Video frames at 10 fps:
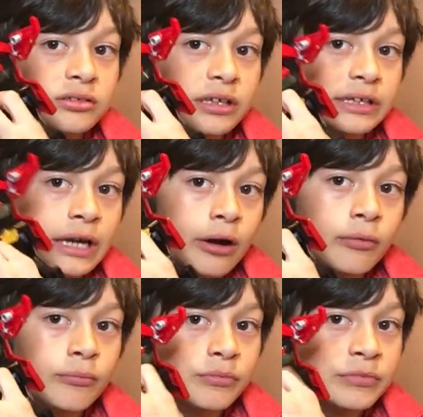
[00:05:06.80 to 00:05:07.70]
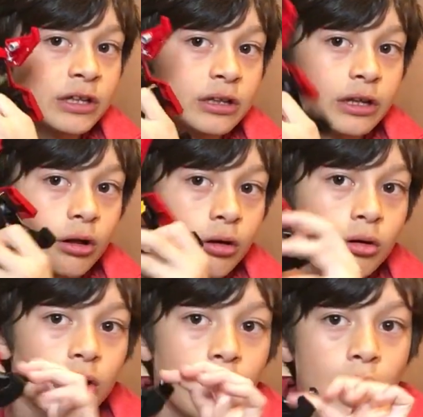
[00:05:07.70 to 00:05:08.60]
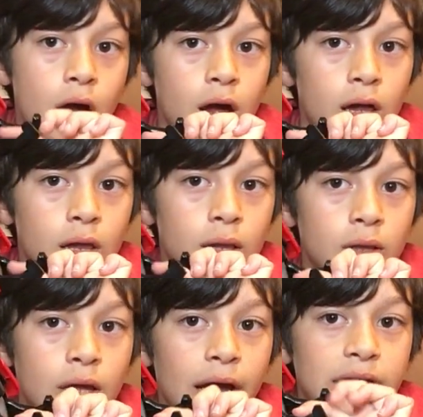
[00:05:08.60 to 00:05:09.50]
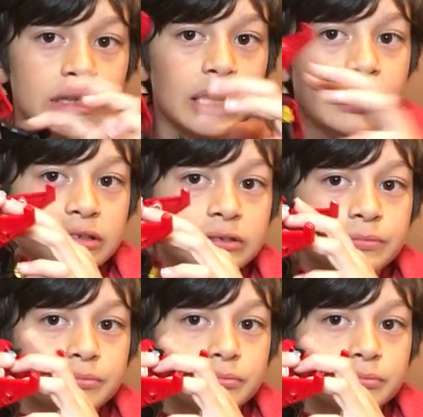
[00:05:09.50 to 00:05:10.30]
take out the little lion legs.